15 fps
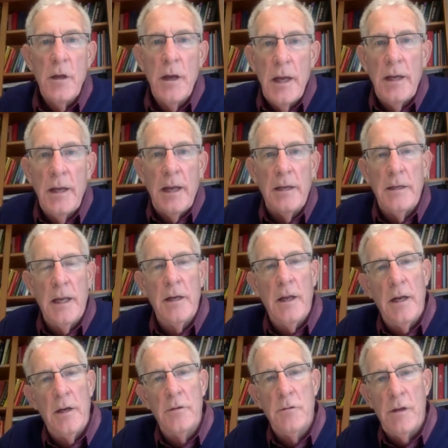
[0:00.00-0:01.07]
Yeah,
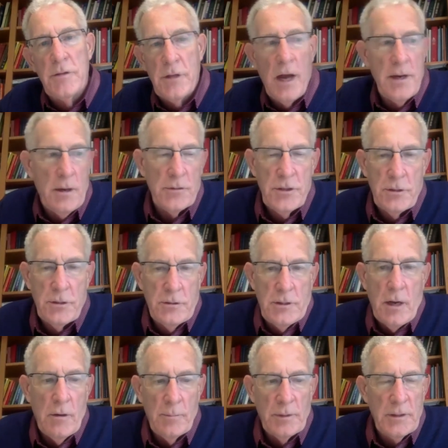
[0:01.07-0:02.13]
I know it's a
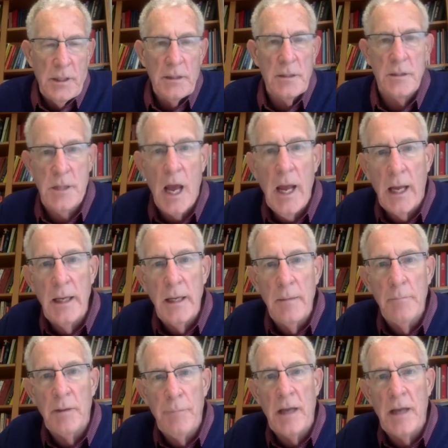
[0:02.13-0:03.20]
terrible thing to say,
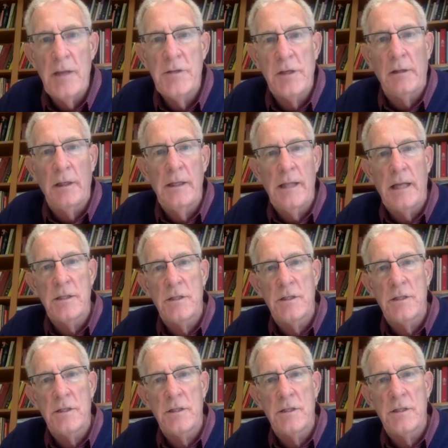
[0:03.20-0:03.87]
but basically that's.